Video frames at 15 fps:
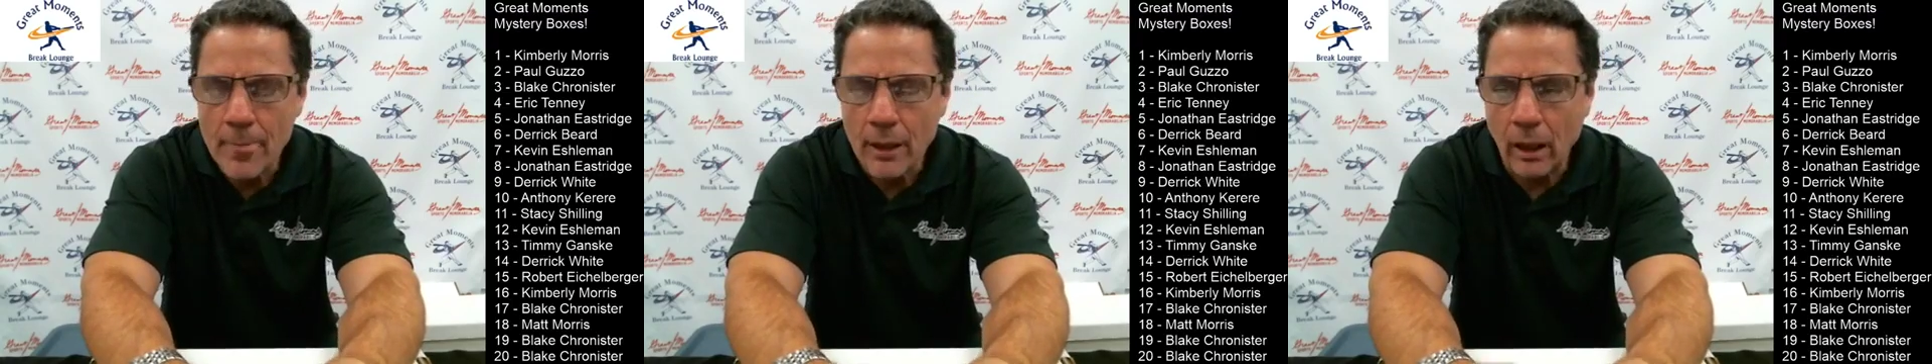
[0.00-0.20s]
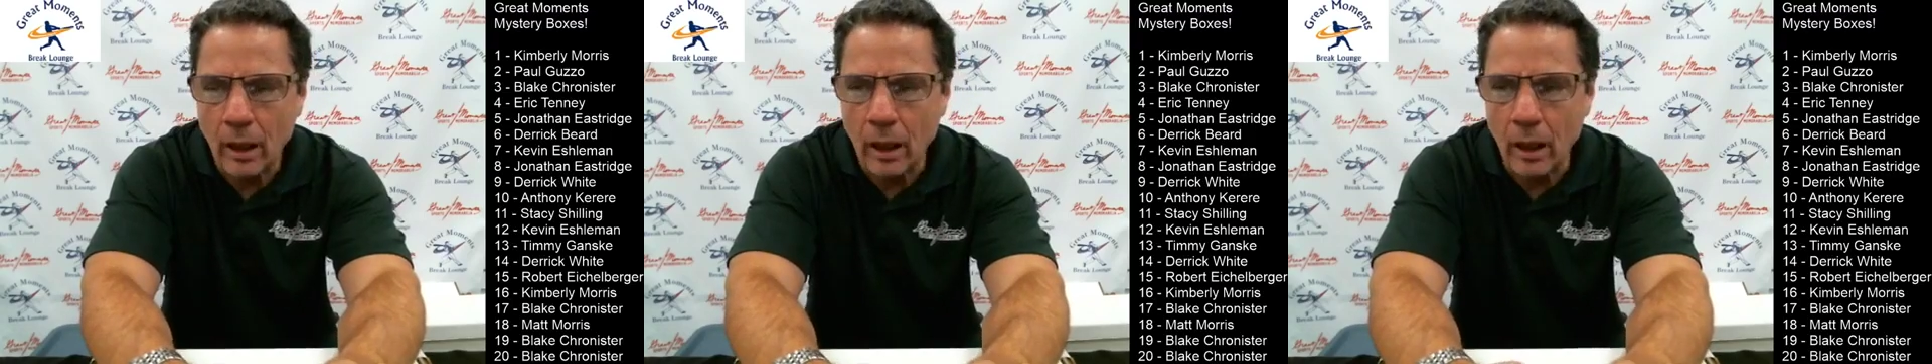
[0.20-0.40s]

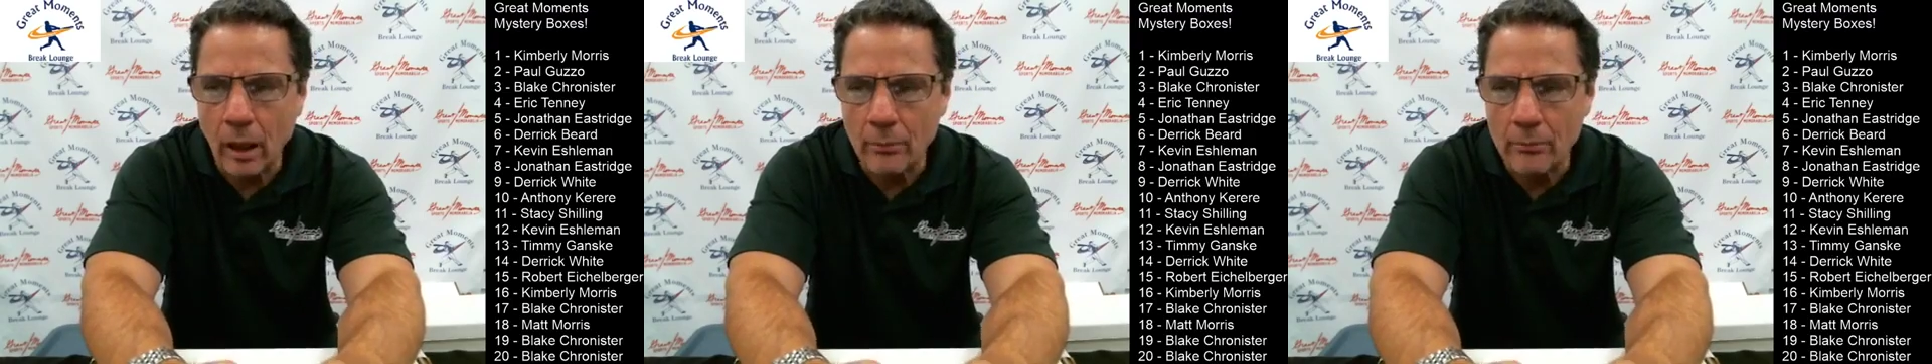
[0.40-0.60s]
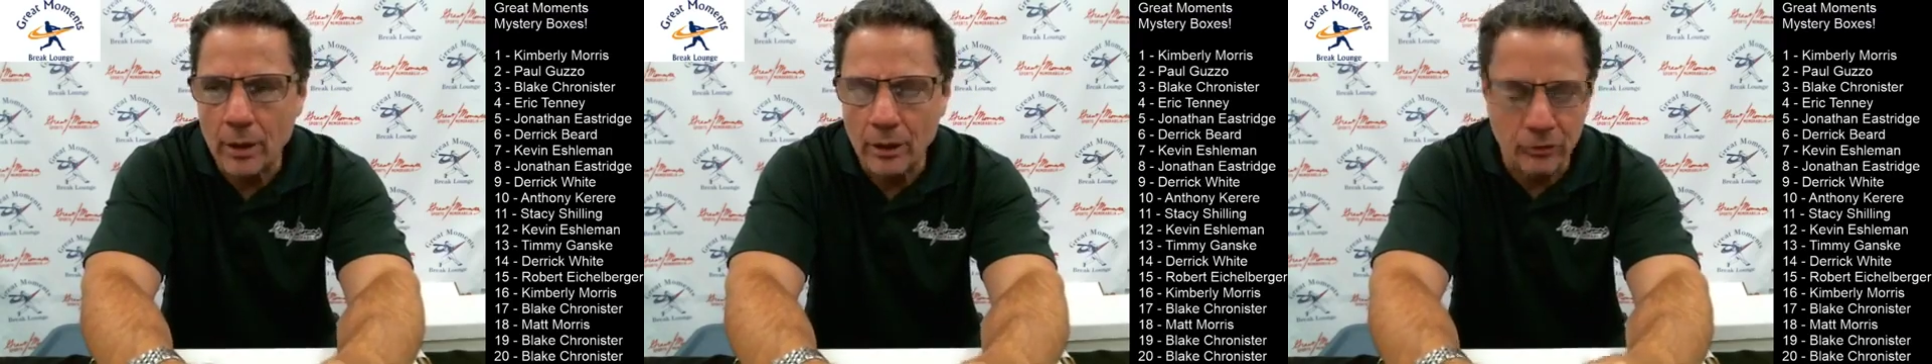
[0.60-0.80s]

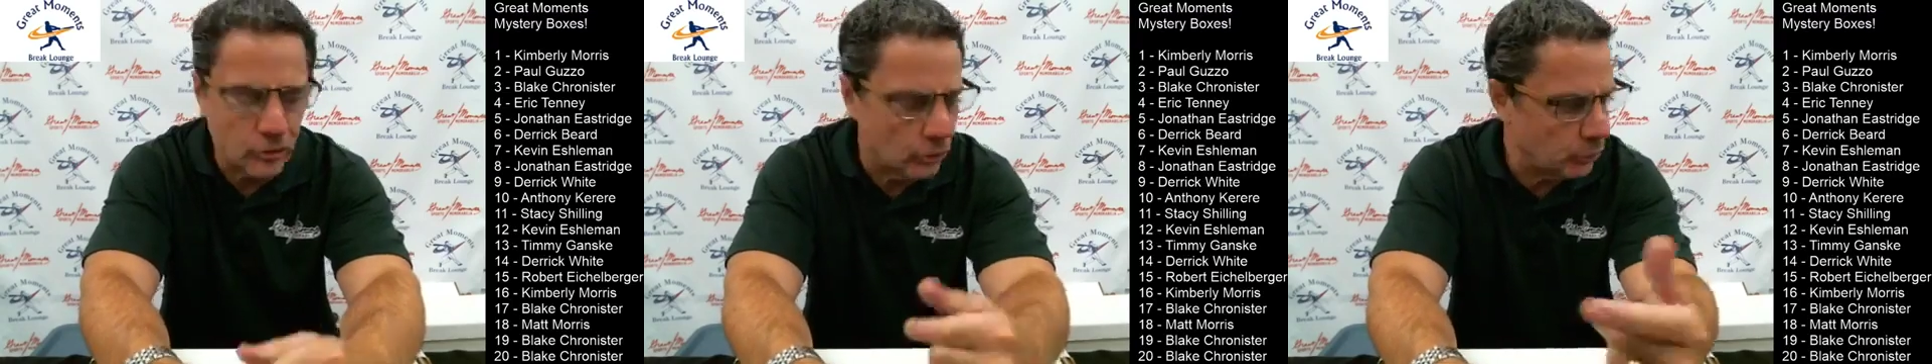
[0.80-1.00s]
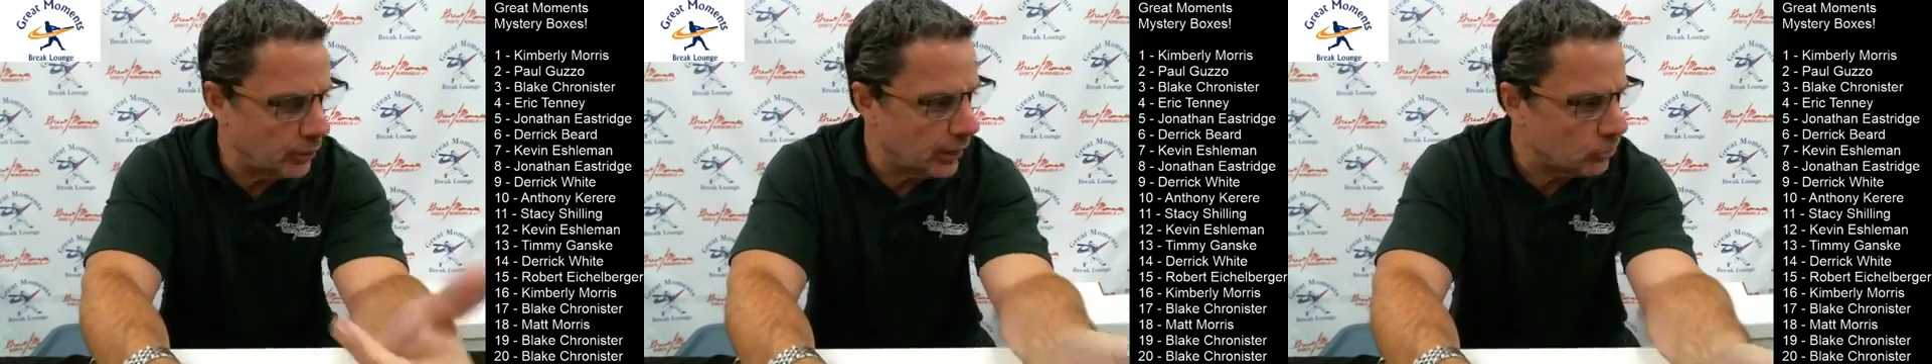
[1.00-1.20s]
um,
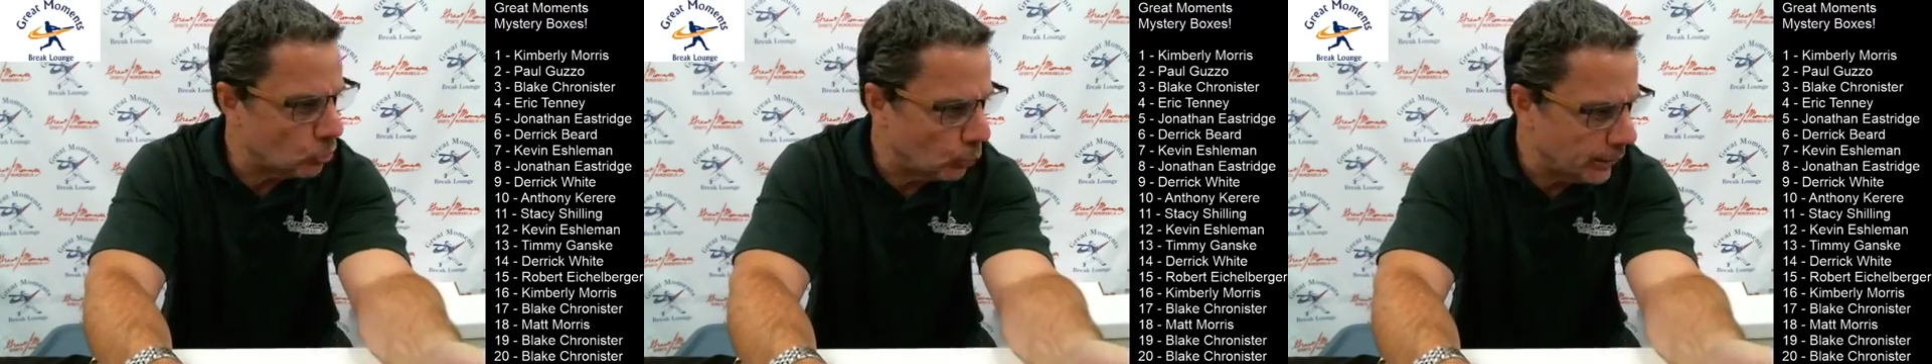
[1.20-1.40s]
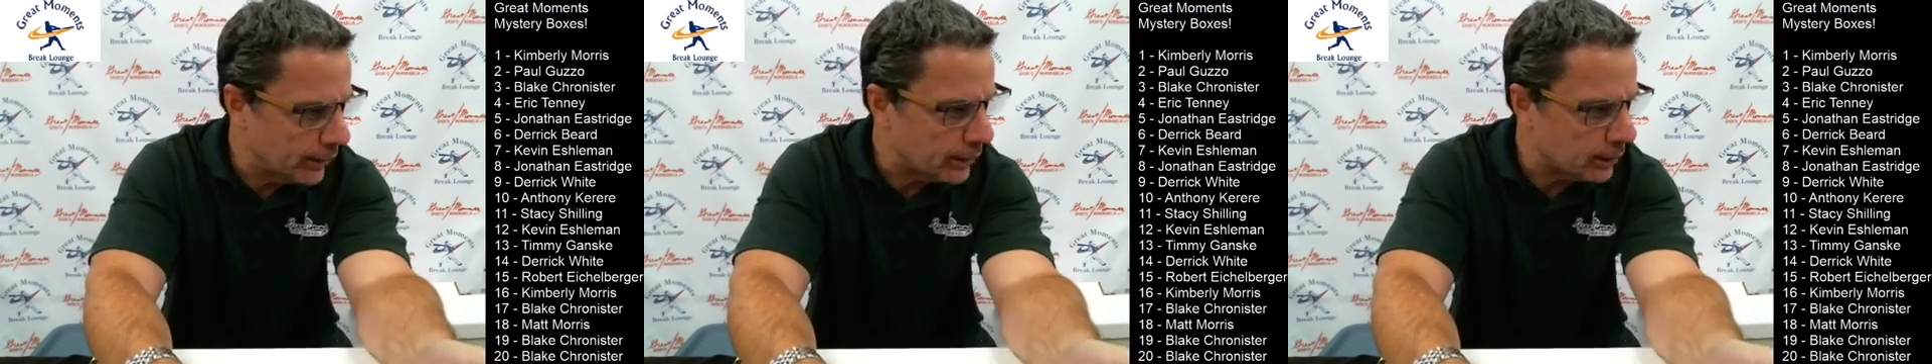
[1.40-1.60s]
until next
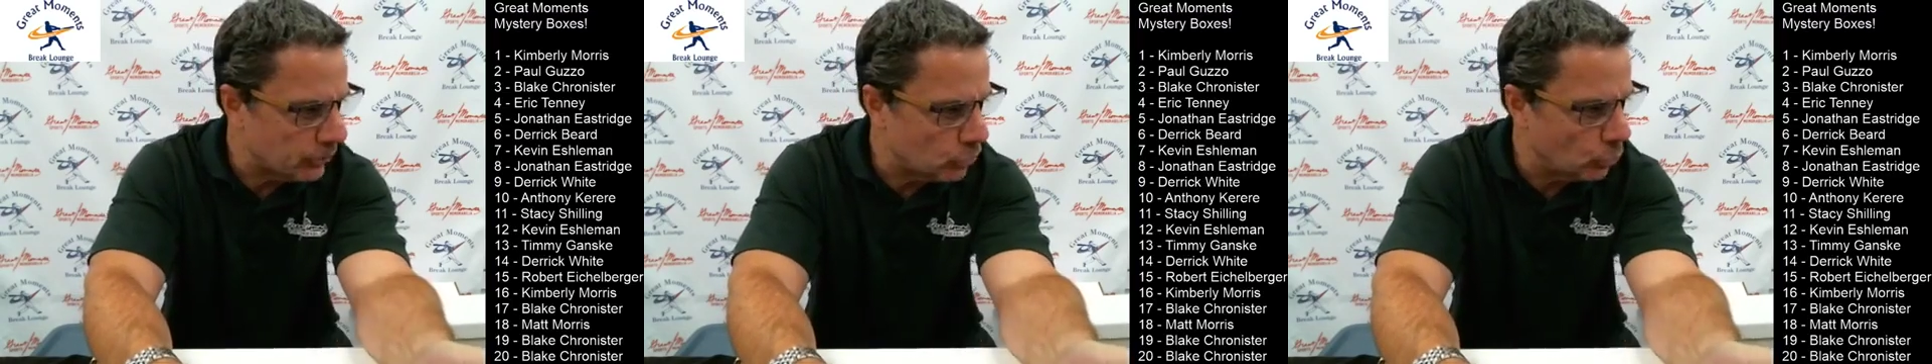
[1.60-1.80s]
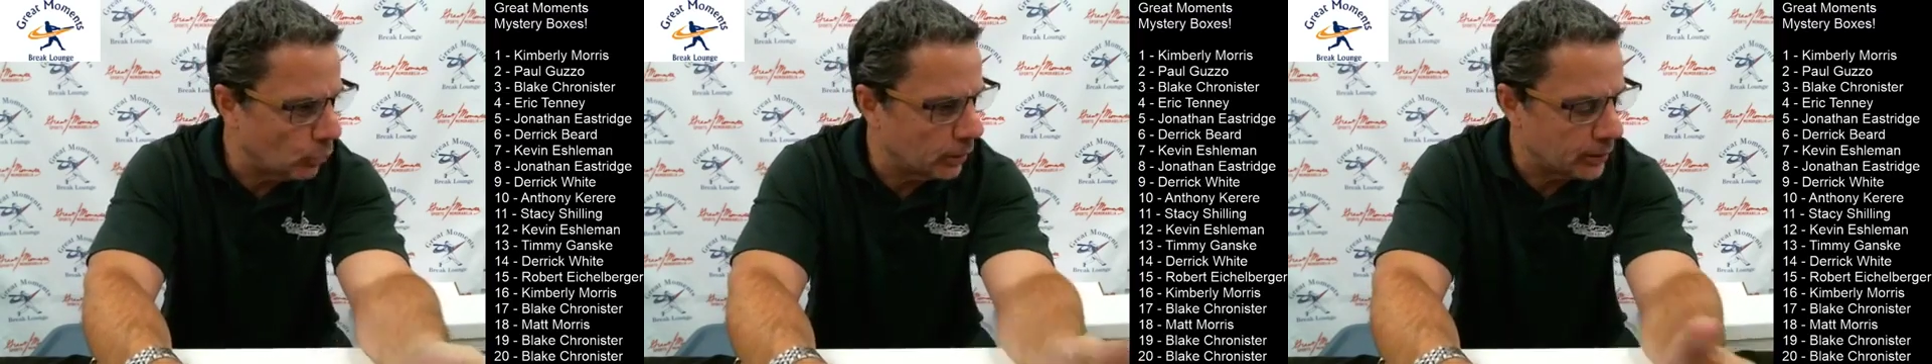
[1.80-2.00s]
week
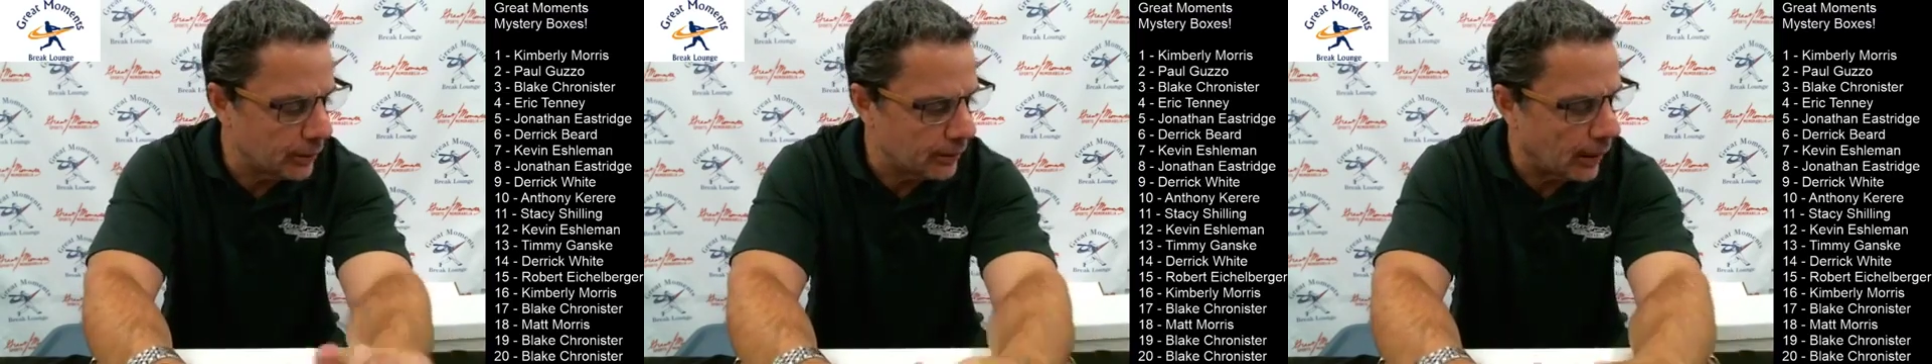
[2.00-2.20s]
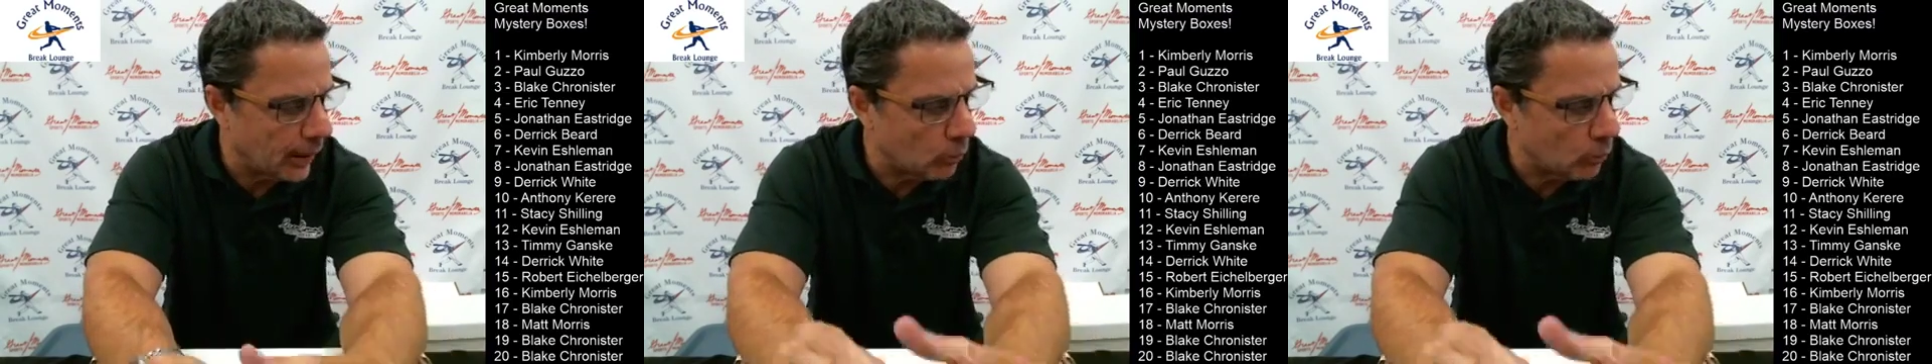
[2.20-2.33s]
because I,